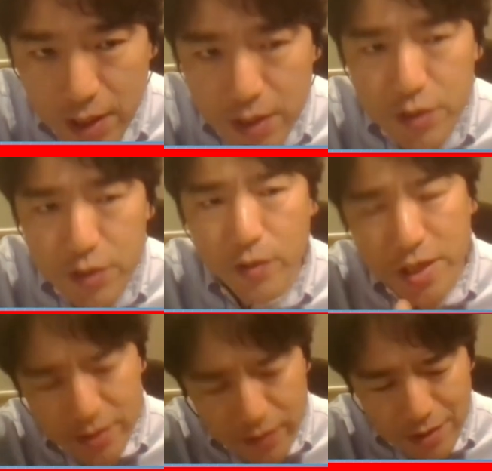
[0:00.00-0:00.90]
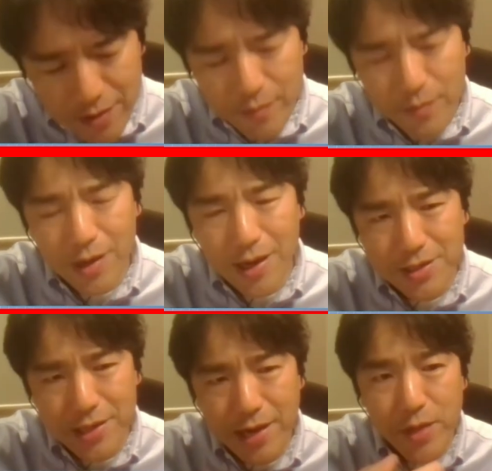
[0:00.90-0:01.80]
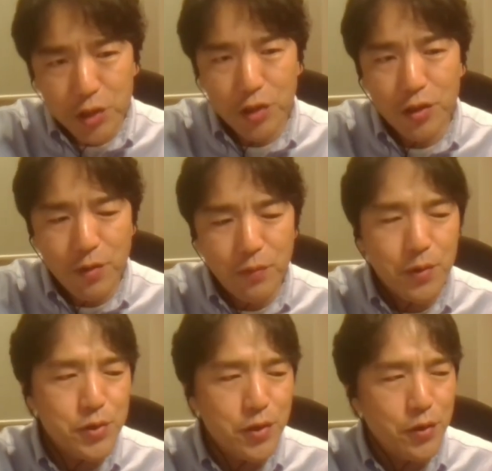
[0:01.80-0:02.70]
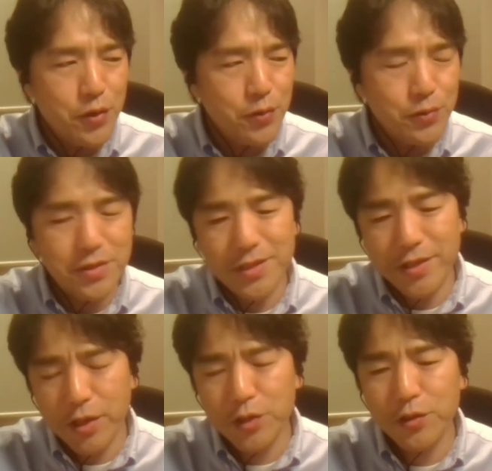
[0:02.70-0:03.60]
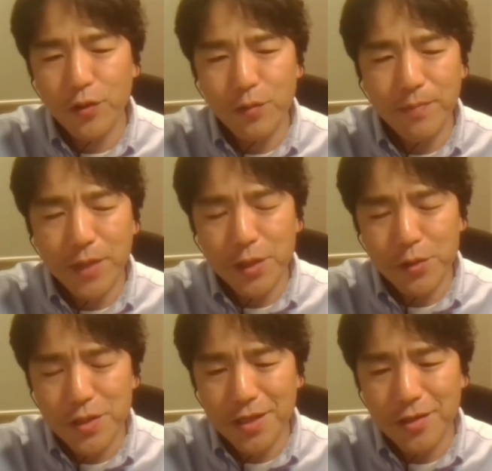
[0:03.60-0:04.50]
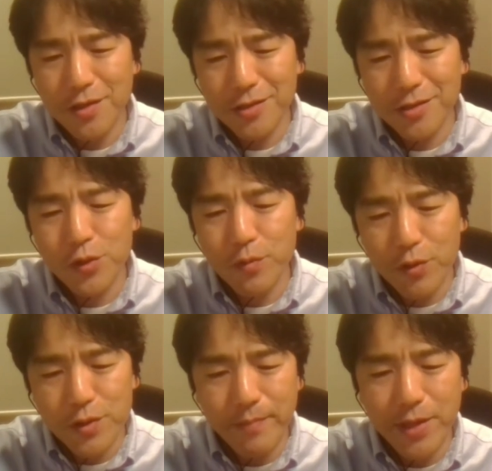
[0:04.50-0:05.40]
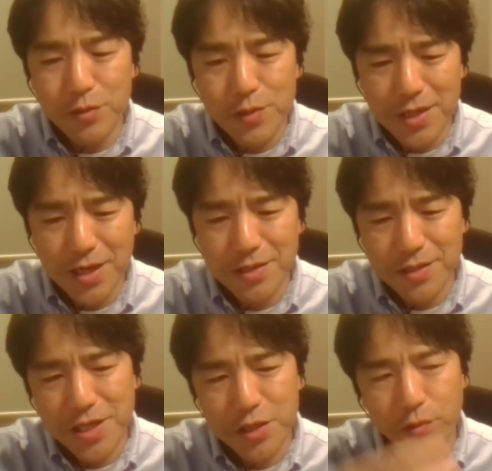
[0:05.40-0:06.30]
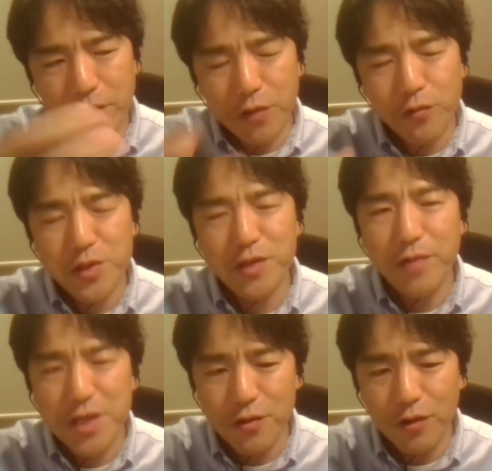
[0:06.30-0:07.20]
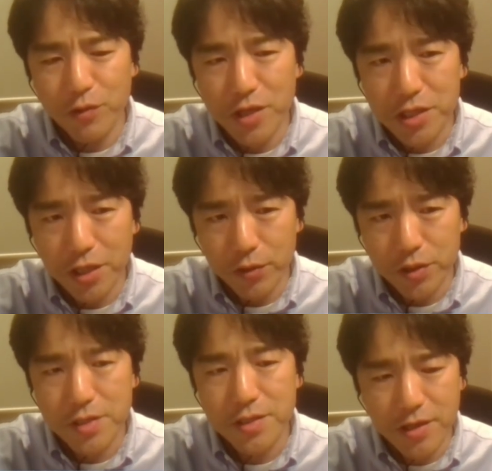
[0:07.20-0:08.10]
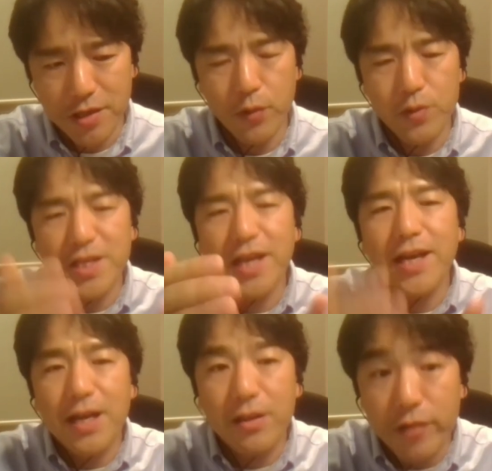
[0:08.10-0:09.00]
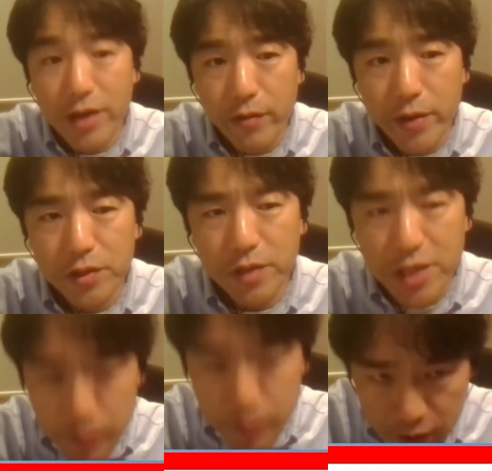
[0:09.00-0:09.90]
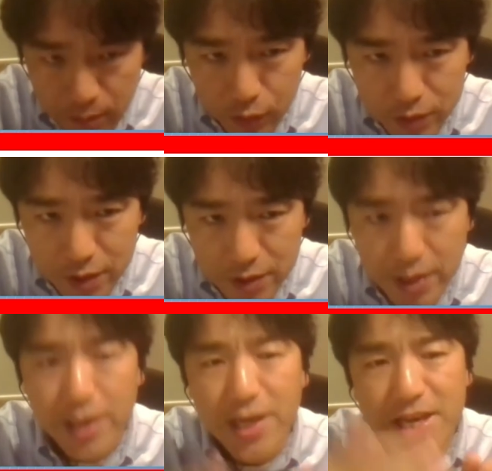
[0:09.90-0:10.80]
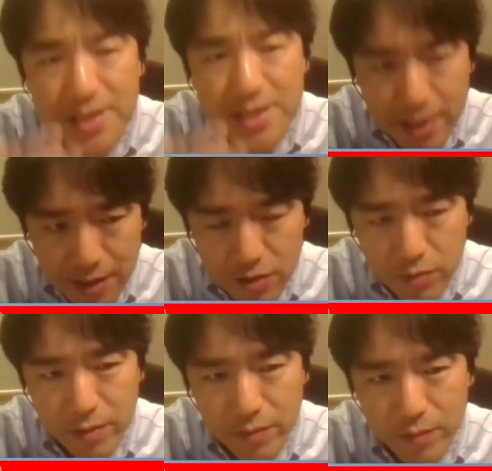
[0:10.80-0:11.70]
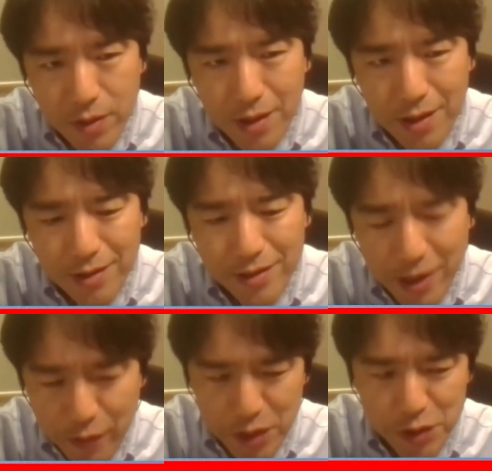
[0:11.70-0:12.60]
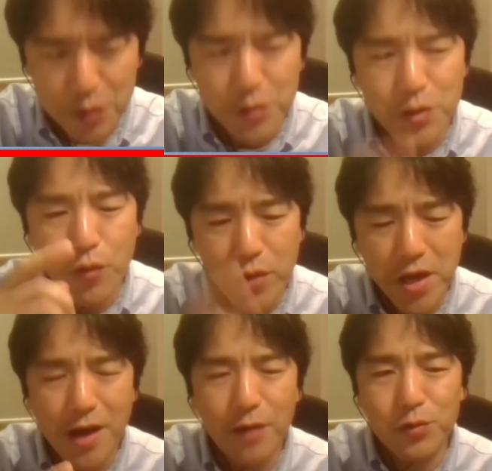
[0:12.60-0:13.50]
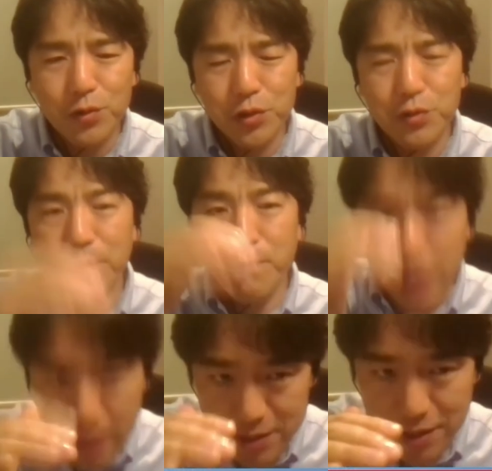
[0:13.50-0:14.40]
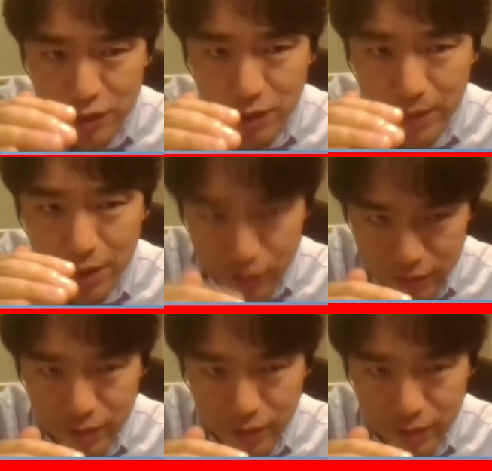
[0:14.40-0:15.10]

So in the, as I mentioned before, so the selection of the balloon size, the two small balloon size usually increase the risk of restenosis. Therefore, second duration is very important. In the second directions, we have to choose the bigger size of the balloon.